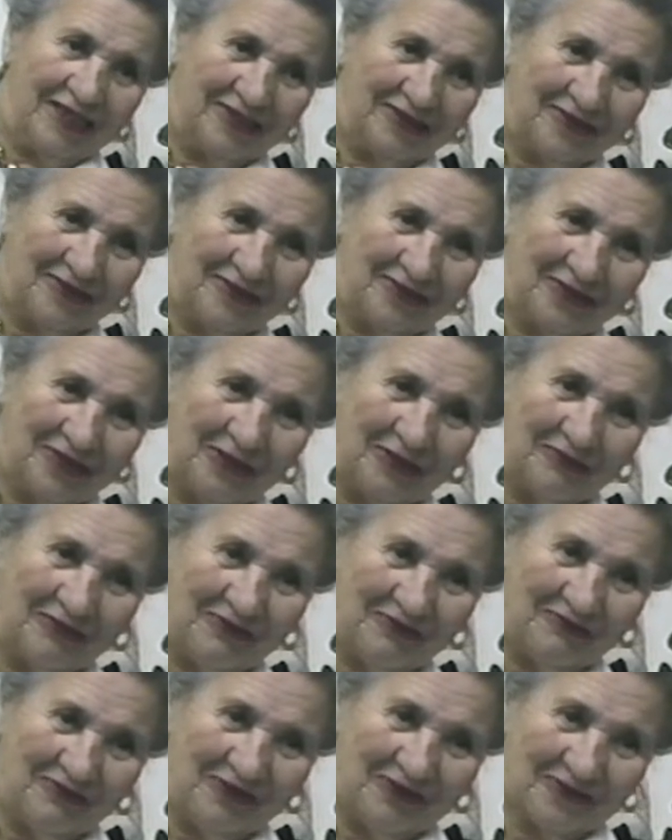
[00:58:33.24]
we had on
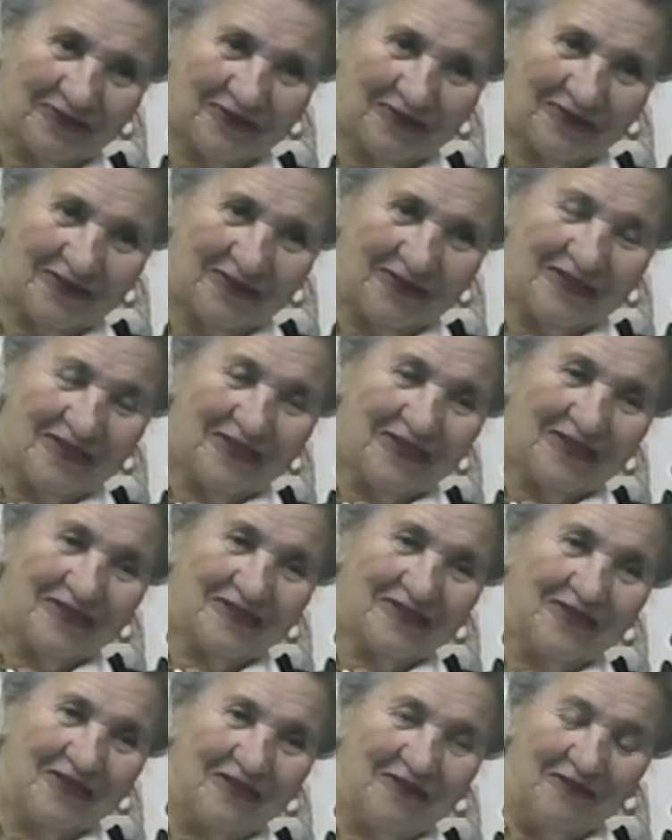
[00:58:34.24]
top of us.
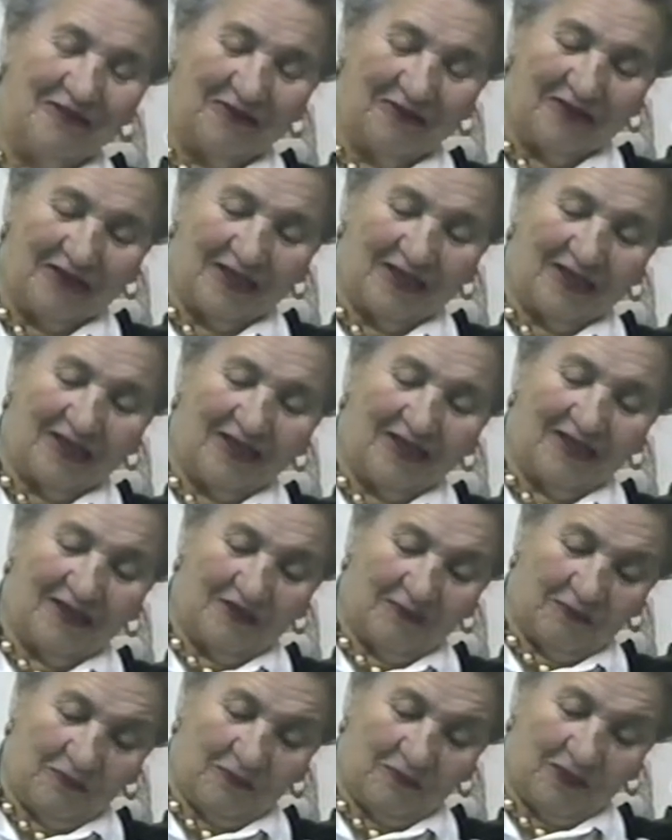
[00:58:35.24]
So
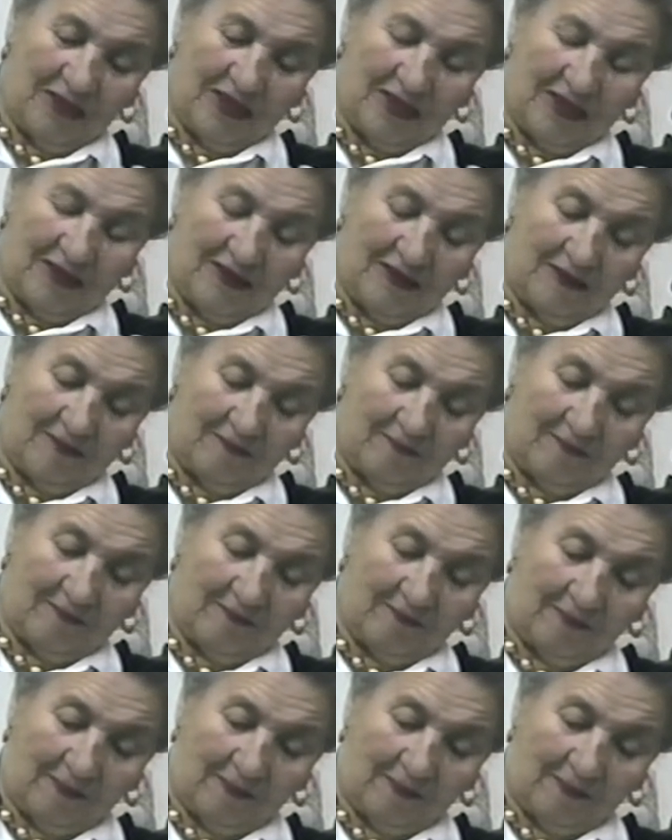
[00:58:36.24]
uh, we, um,